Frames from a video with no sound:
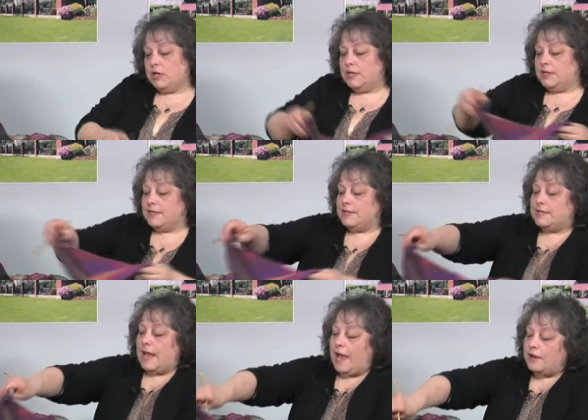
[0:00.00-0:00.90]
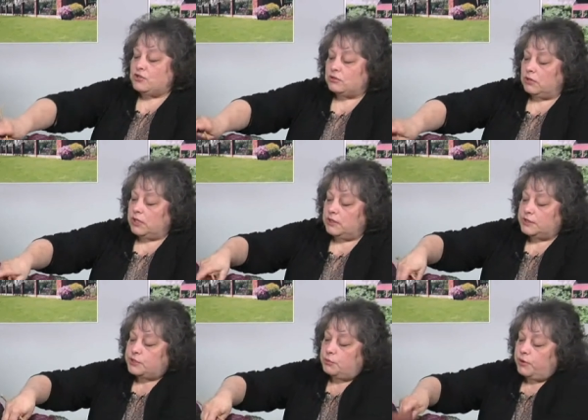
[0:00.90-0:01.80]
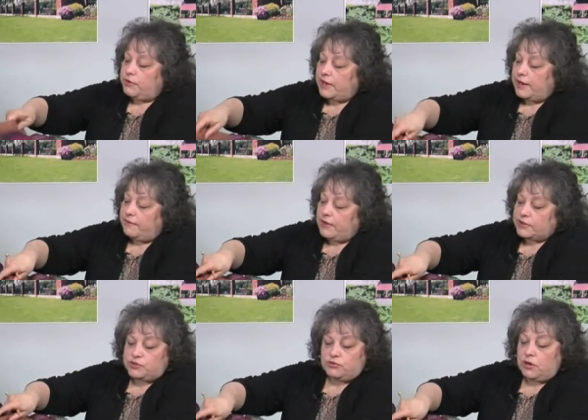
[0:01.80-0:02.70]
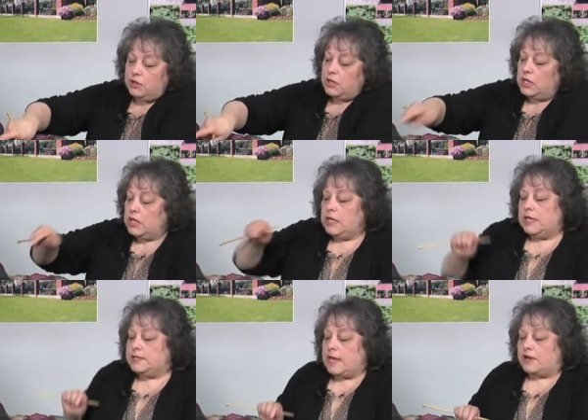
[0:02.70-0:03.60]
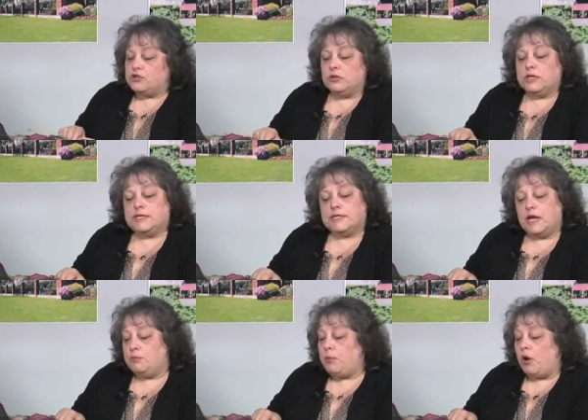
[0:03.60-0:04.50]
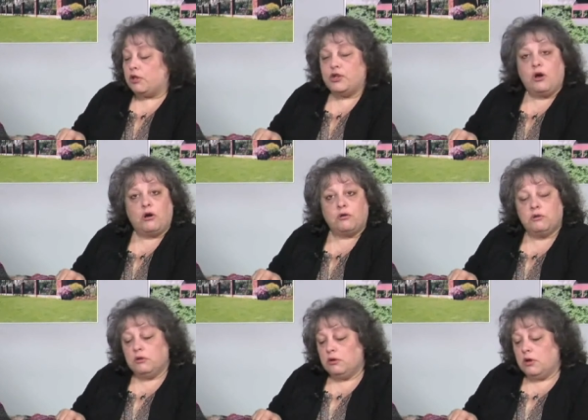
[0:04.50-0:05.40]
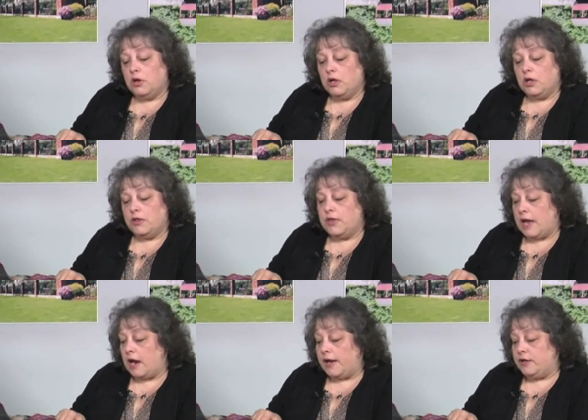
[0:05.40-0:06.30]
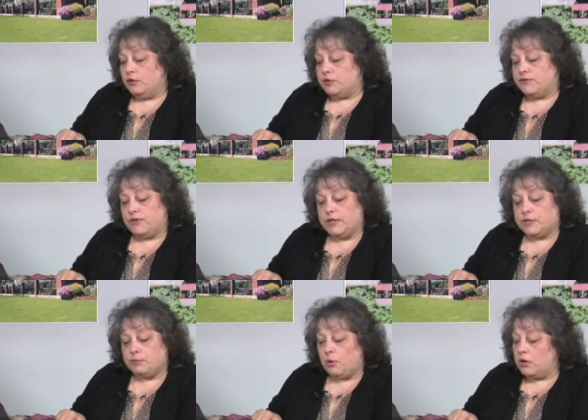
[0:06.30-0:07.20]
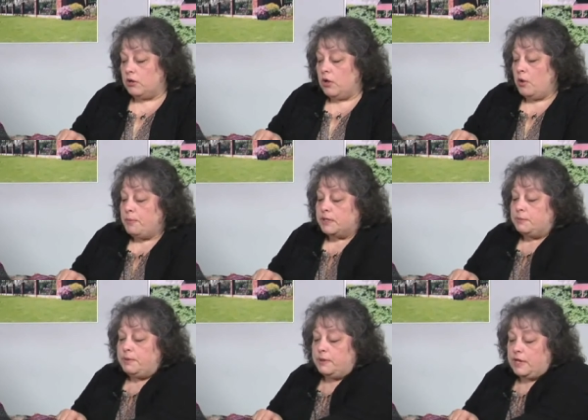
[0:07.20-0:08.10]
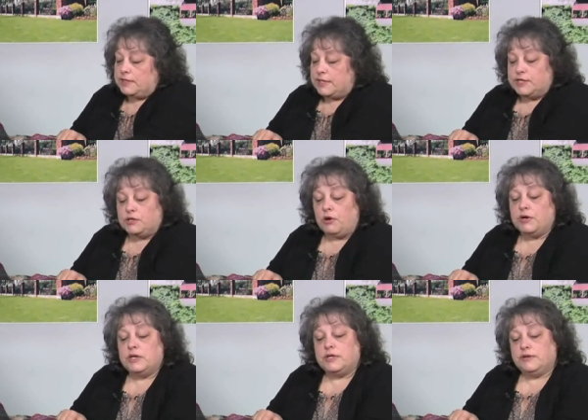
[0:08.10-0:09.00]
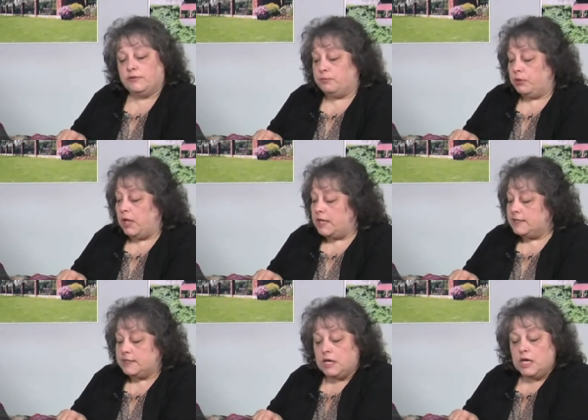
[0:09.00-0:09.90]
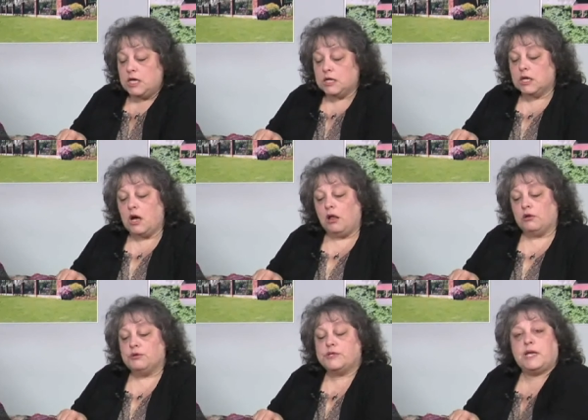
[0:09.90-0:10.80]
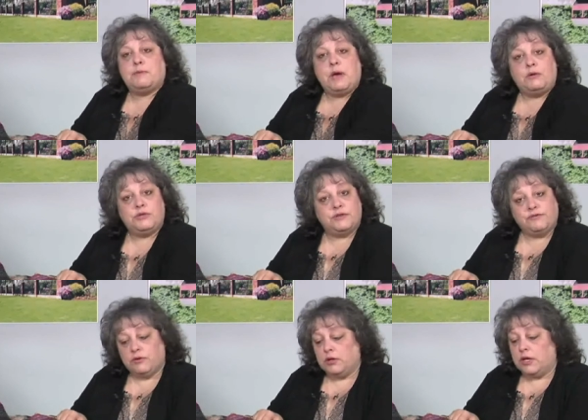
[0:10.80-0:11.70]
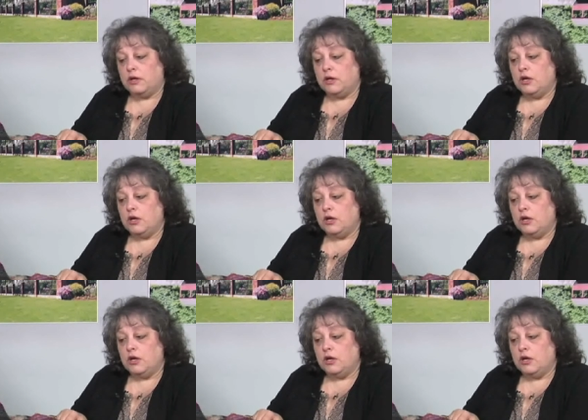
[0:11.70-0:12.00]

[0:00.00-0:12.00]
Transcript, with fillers: this is actually, this square that I have extra is actually the same ball of yarn that I used for this one. But because I started in a different place, the colors came out differently.